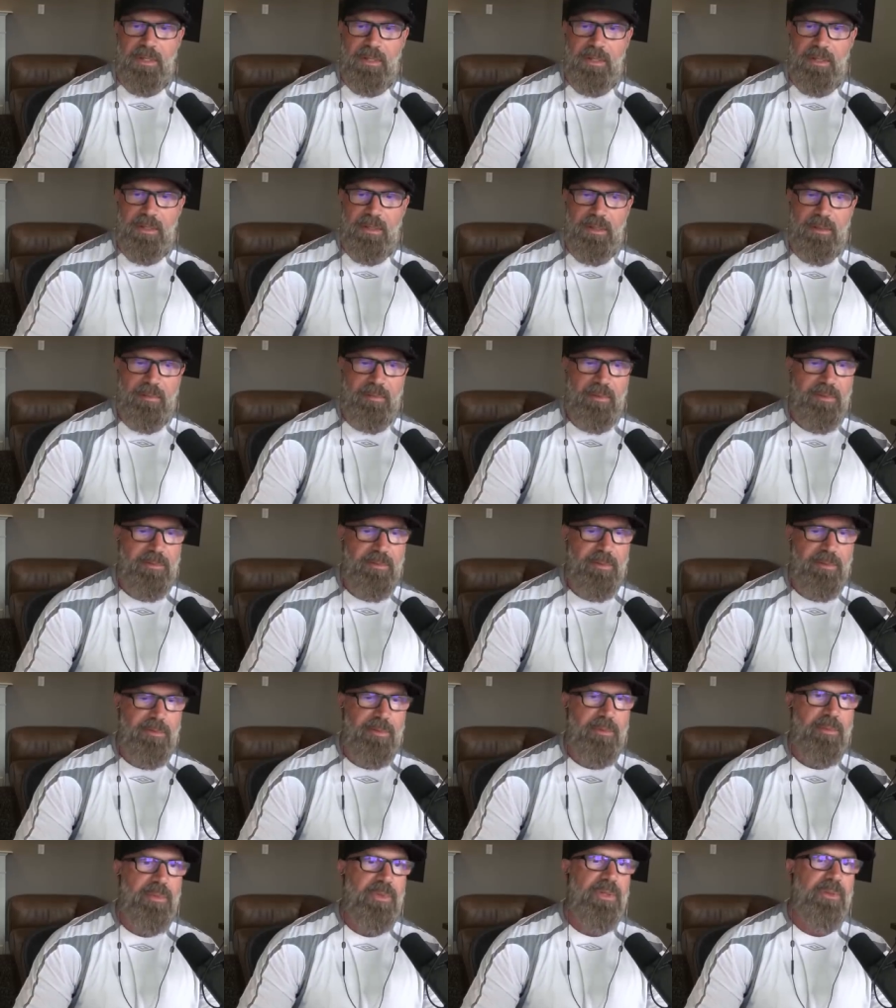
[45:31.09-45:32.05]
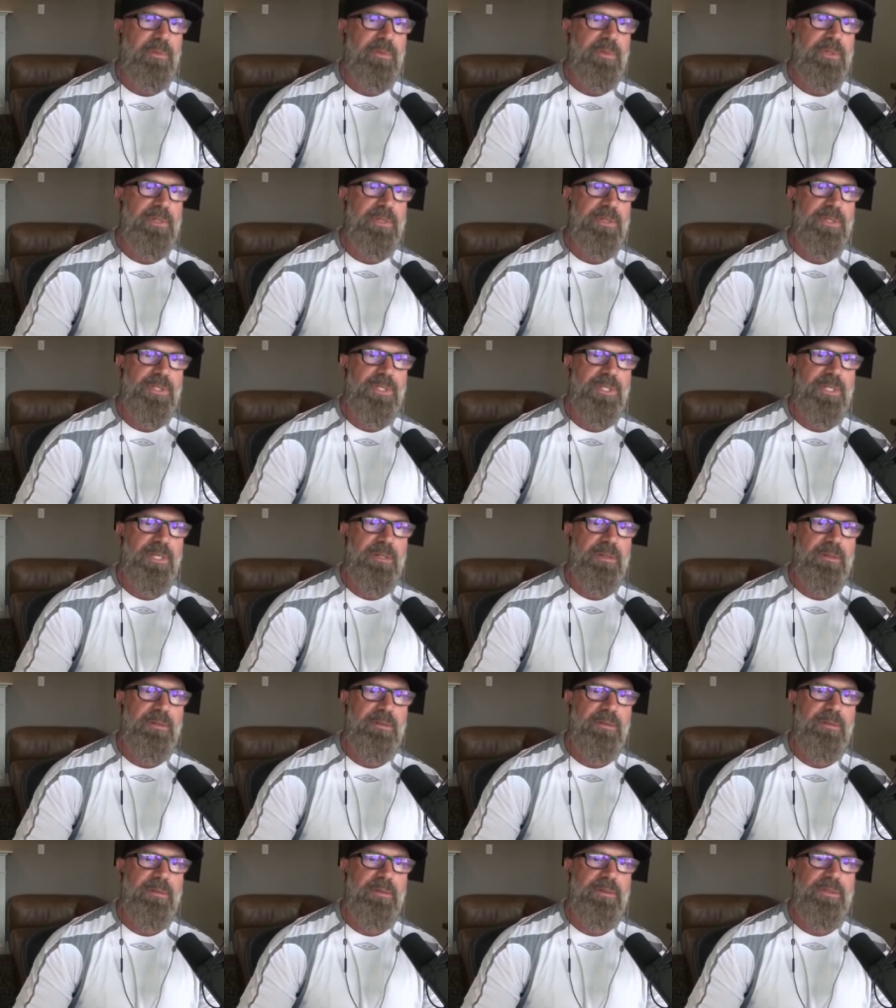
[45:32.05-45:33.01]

if you're familiar with his channel.